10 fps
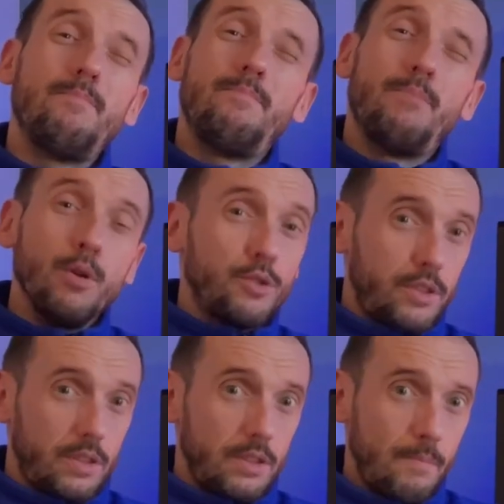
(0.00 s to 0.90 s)

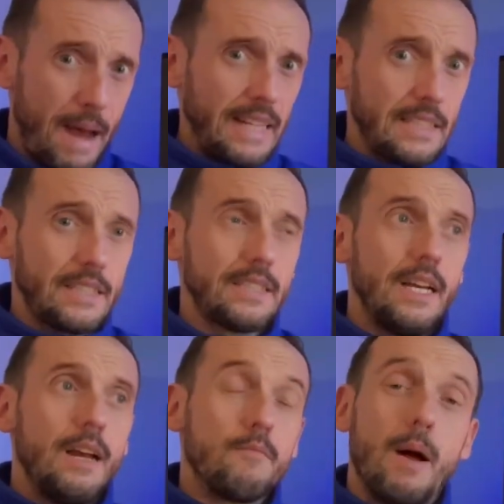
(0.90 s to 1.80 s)
Boost bets,
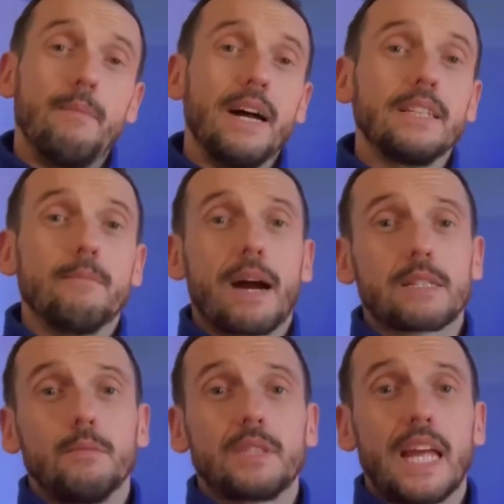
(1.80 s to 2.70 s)
remember the
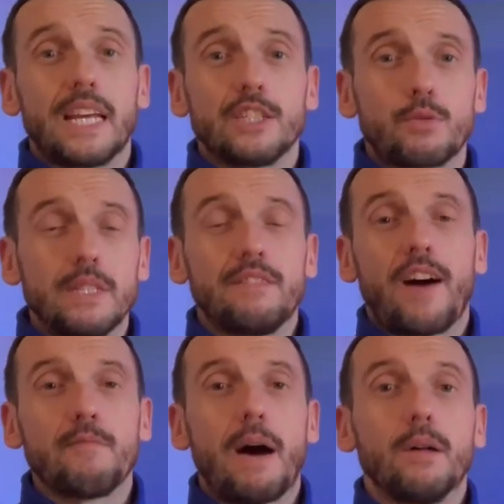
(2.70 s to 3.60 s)
maximum stake is
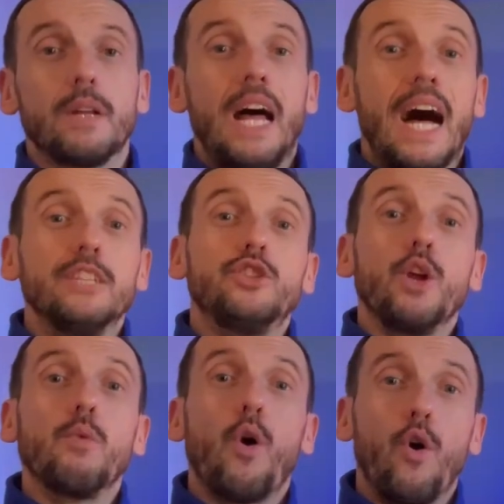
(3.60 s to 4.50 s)
£25, and
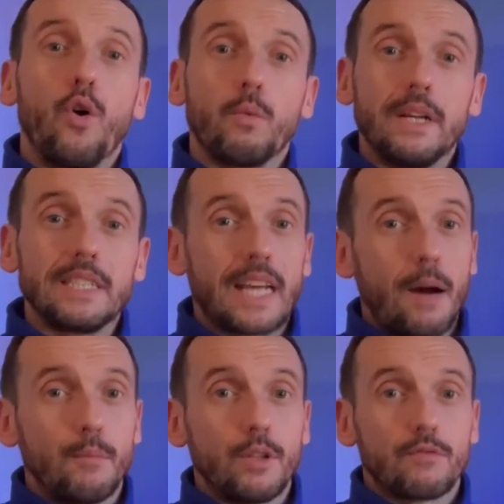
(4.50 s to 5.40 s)
do always
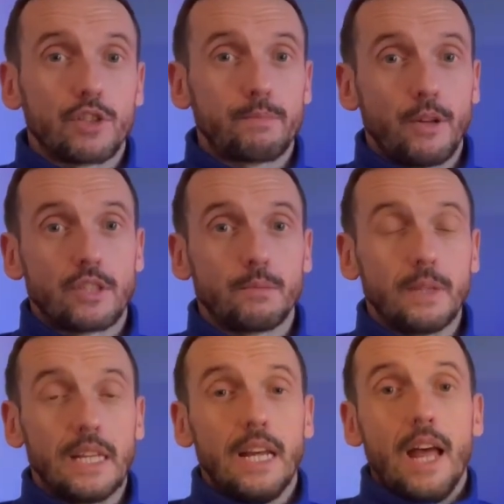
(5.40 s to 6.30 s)
gamble responsibly.
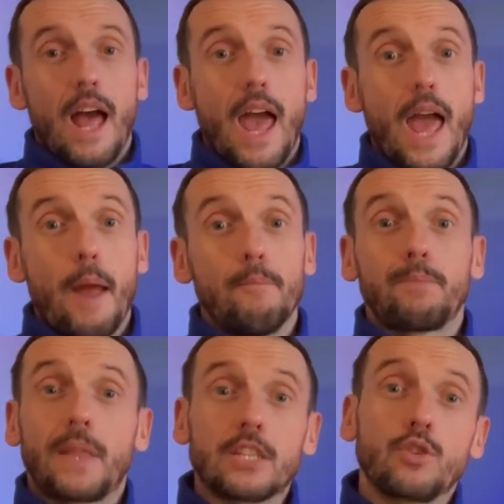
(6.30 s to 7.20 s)

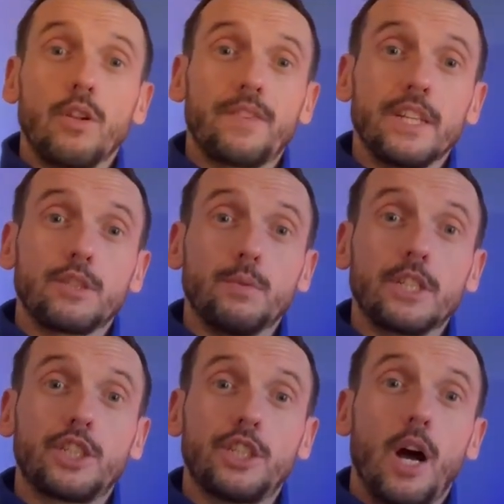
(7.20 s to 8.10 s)
That's all for this week's
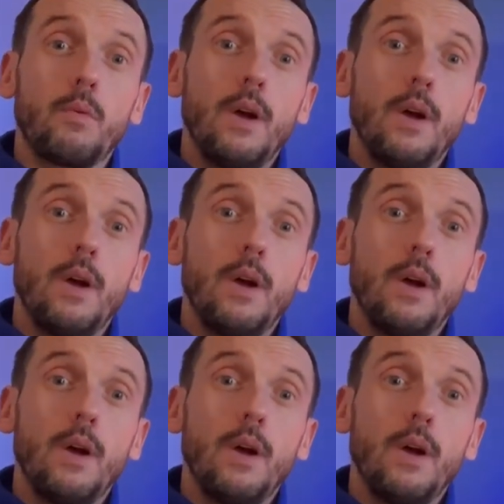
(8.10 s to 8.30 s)
show.